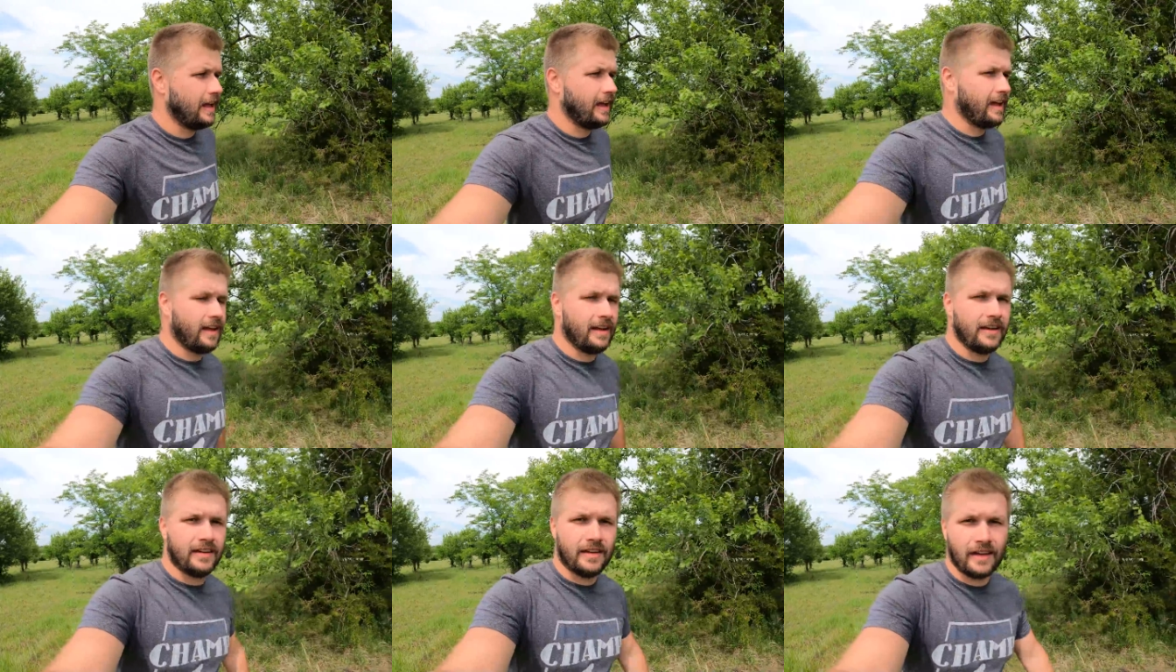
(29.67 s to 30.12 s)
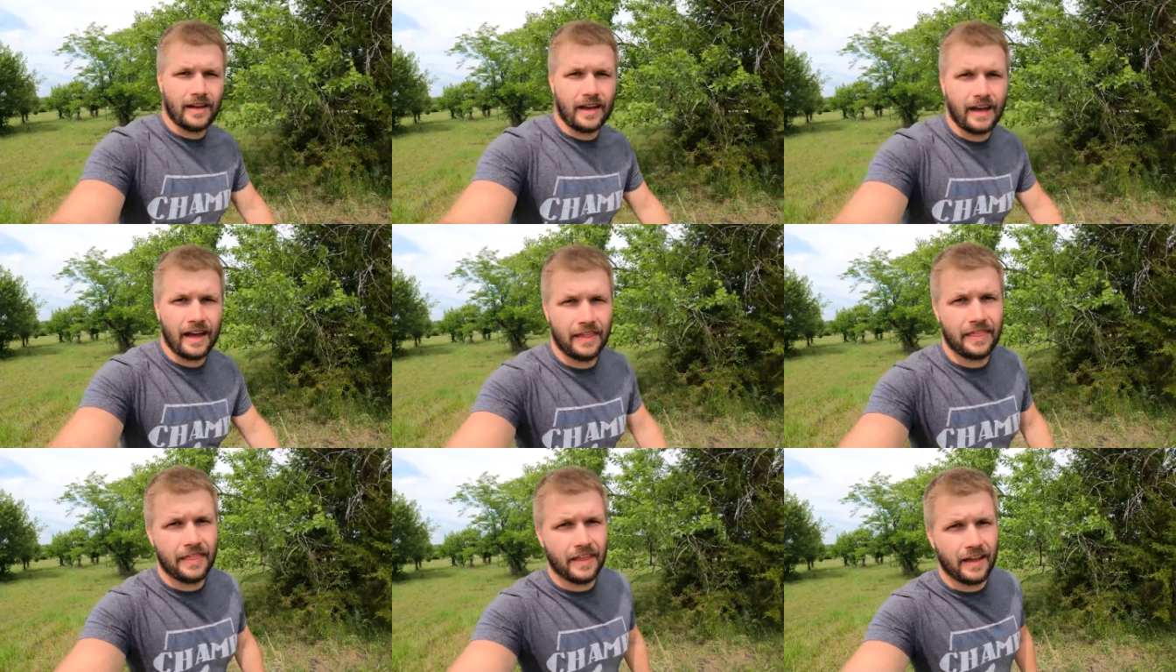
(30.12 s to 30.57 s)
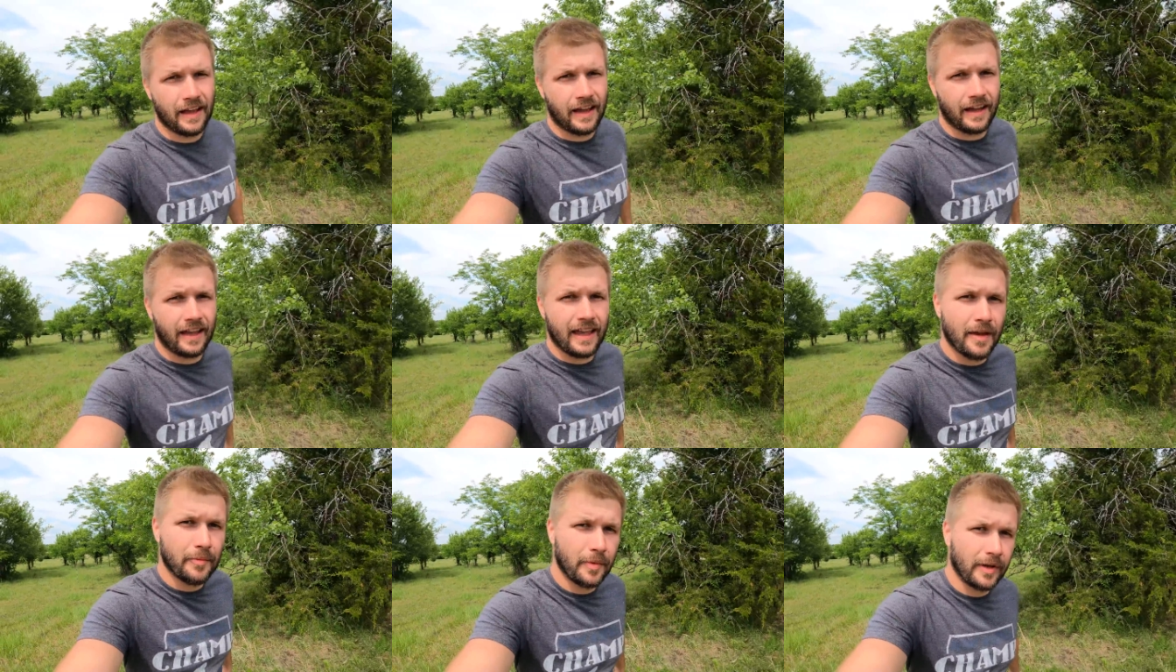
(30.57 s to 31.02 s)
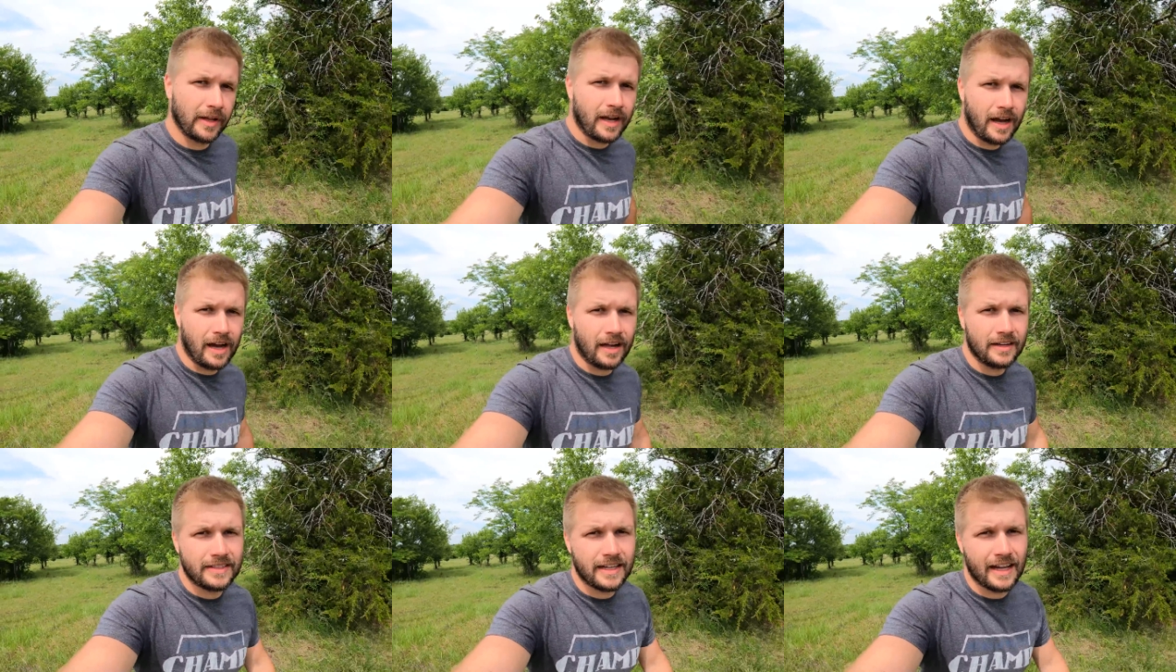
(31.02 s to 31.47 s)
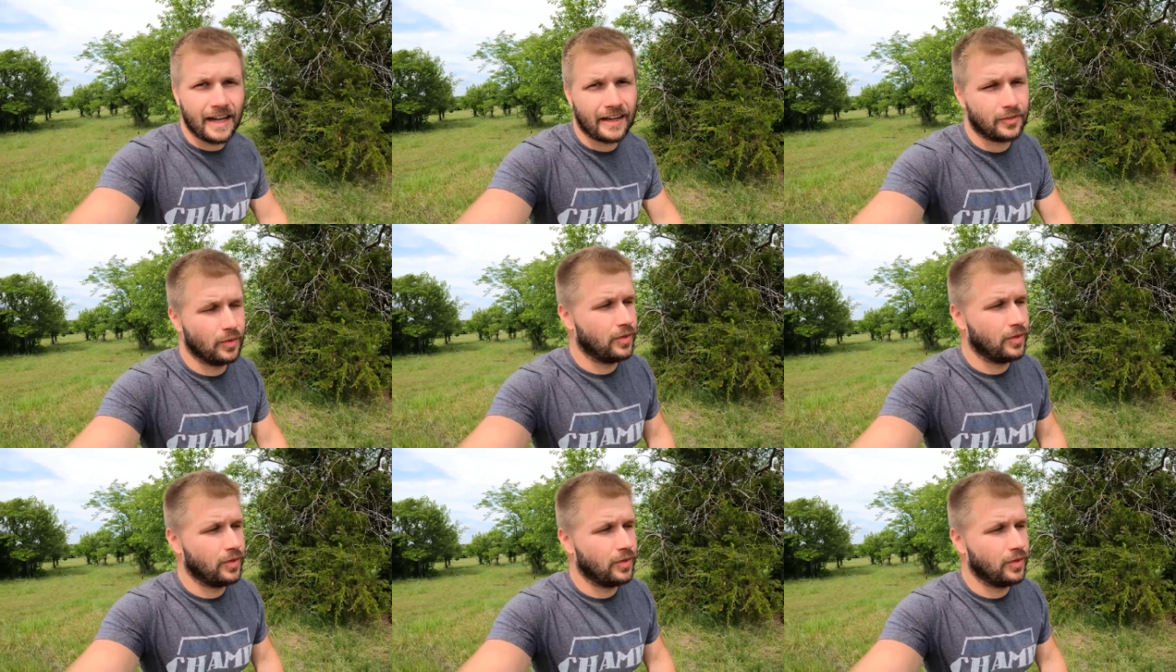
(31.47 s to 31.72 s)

and I think I came in contact